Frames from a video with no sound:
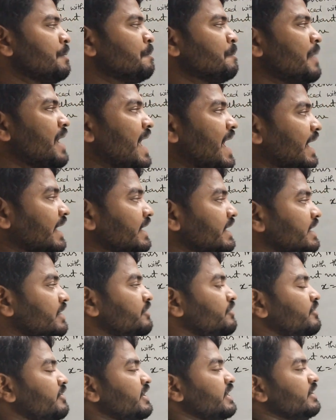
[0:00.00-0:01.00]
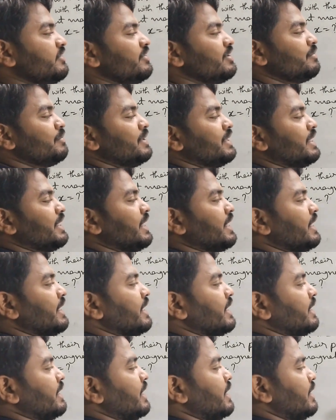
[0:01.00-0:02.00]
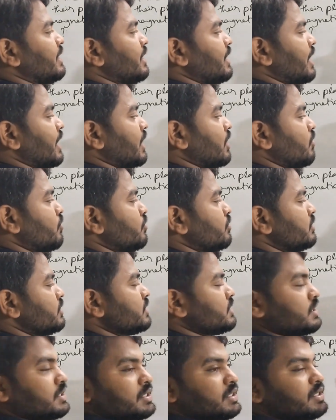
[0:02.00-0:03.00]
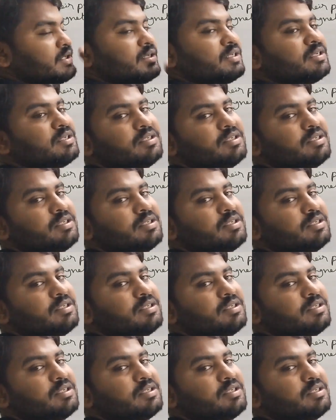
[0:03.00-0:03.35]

Magnetic field will be created around the